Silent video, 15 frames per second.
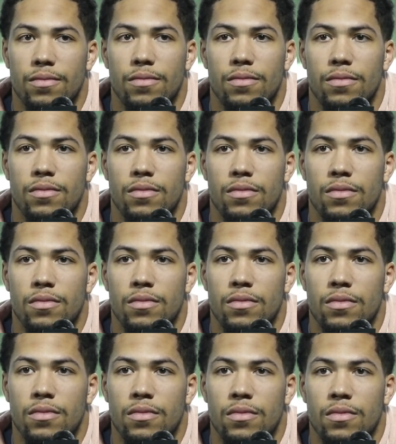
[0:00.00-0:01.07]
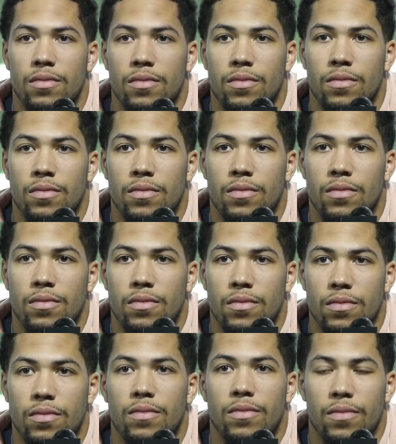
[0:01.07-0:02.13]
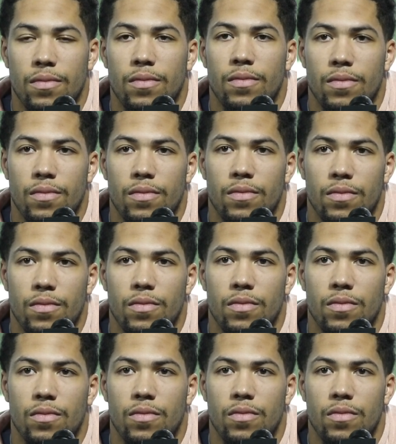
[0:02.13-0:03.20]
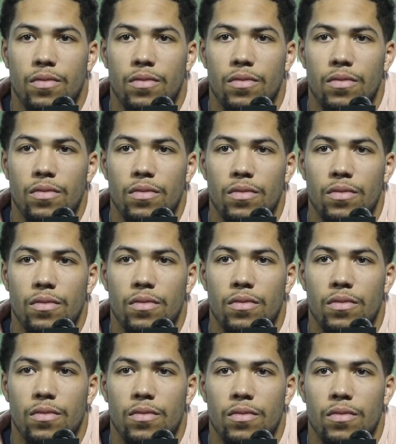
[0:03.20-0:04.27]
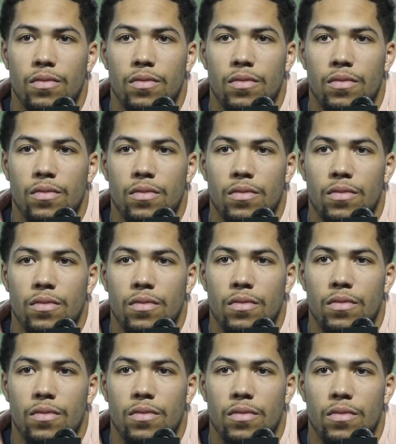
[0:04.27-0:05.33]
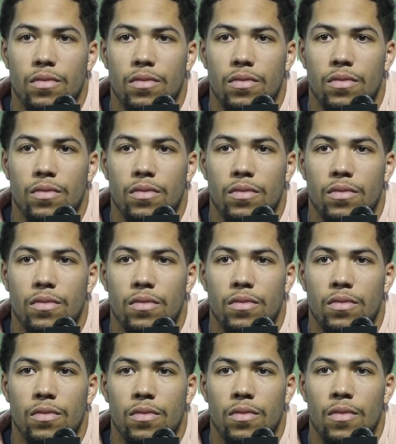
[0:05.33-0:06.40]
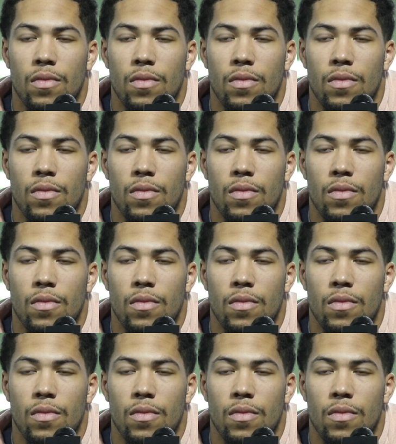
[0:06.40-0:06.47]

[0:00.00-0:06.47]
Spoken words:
Nobody speaks.